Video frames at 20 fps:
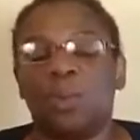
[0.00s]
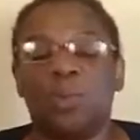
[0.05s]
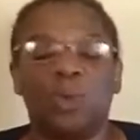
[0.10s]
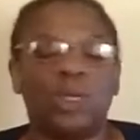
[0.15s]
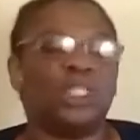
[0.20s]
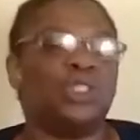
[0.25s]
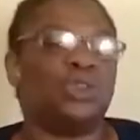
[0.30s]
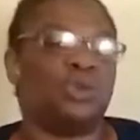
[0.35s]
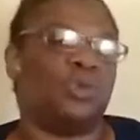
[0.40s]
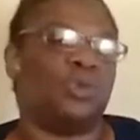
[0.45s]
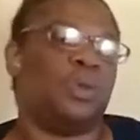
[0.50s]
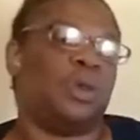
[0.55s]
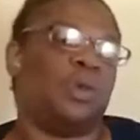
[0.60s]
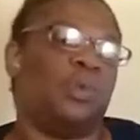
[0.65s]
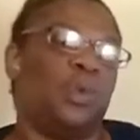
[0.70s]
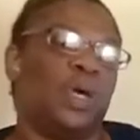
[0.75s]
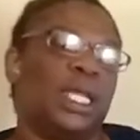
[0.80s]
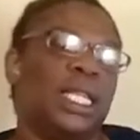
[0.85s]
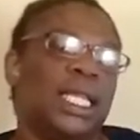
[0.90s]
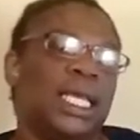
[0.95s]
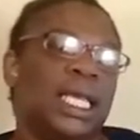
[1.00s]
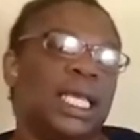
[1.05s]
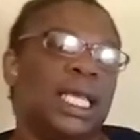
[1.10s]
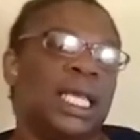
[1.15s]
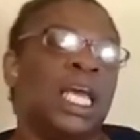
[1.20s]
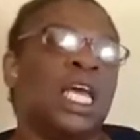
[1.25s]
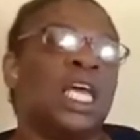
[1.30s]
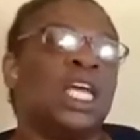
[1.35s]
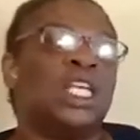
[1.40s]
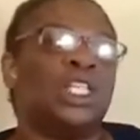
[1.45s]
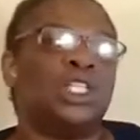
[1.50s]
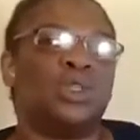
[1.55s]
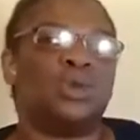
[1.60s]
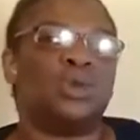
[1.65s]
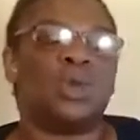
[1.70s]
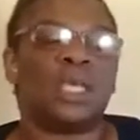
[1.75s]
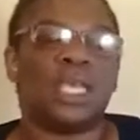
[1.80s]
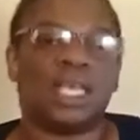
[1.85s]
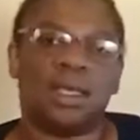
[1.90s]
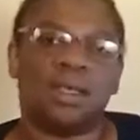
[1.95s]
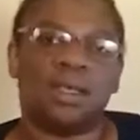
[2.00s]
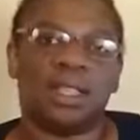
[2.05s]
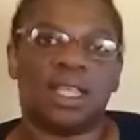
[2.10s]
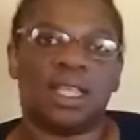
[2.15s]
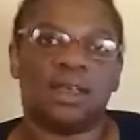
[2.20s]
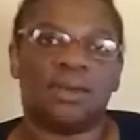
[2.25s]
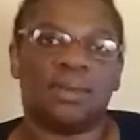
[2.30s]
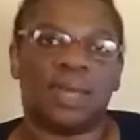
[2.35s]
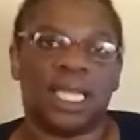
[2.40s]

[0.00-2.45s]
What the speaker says: Would you be willing to kill them